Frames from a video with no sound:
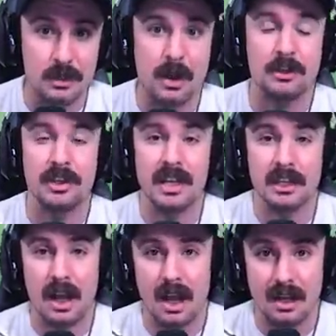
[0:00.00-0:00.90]
You actually get
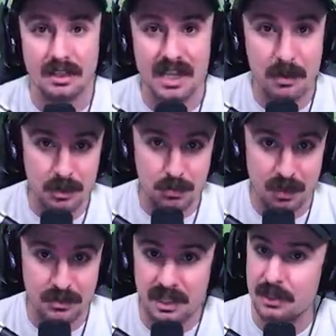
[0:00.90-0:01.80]
damage buffs against